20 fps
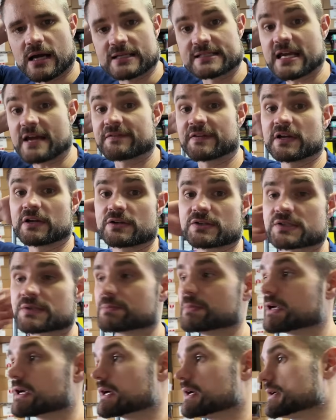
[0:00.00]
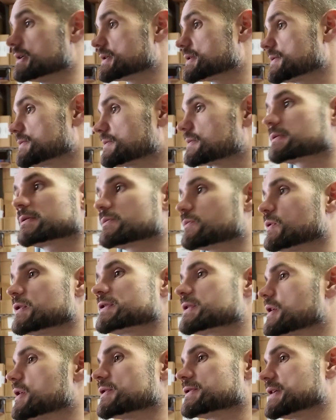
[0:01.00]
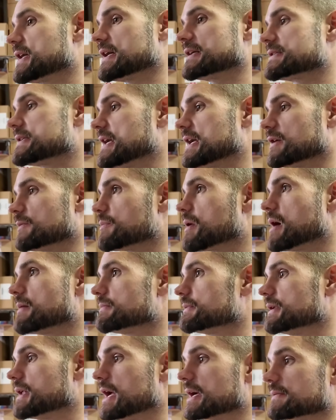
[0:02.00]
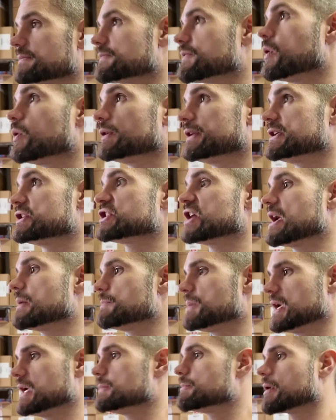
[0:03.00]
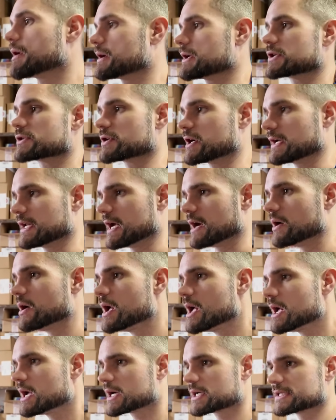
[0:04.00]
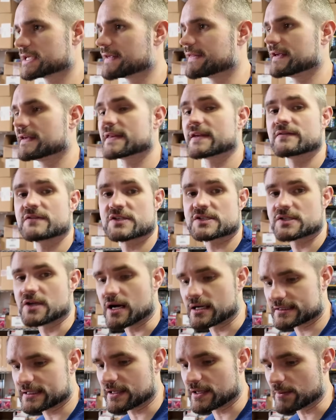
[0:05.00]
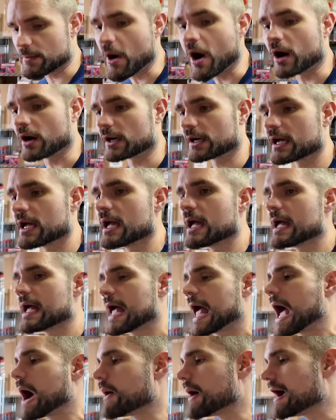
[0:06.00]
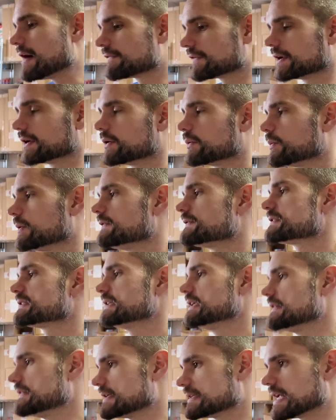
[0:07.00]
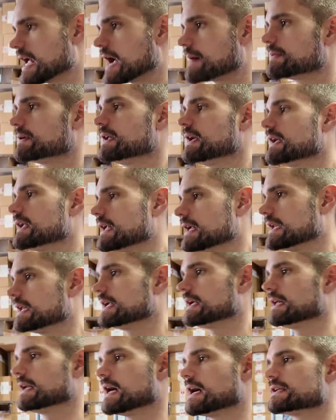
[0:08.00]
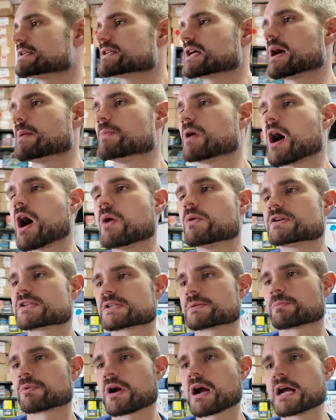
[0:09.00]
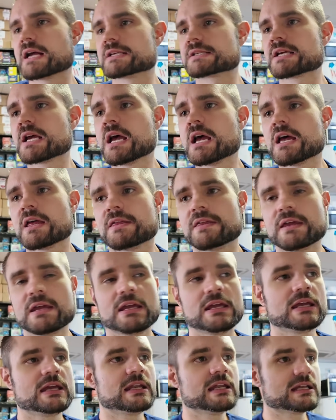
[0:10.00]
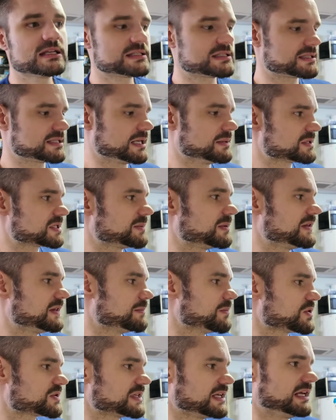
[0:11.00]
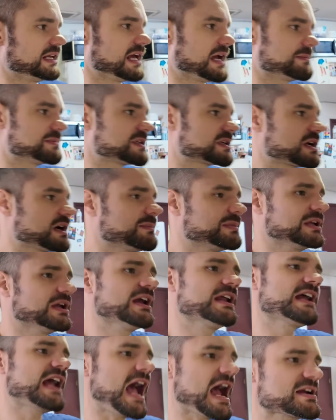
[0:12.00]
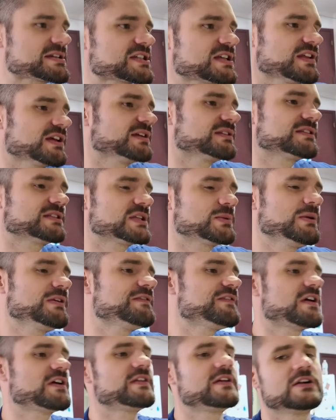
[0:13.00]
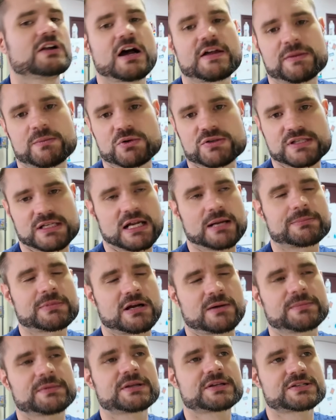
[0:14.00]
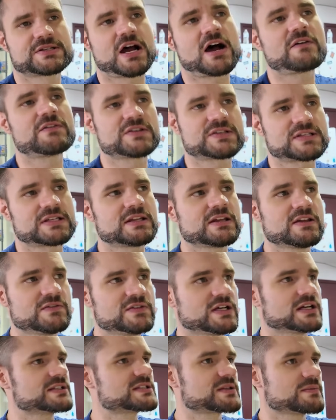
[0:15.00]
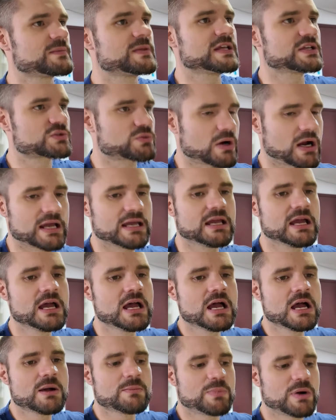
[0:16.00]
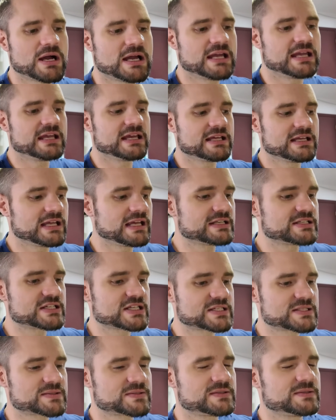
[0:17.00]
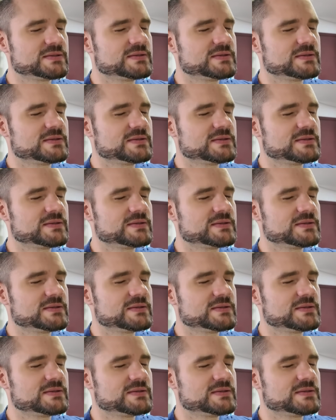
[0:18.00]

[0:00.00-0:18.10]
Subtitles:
deaf ears, because Wizards of the Coast, like I said, are probably like holding champagne parties right now because they think they've just knocked out of the park. However, we've seen this happen again and again. I'm always surprised that it seems to be the most inept company. And actually, to be fair, they're not the most inept company, because obviously they've done some things right. But it just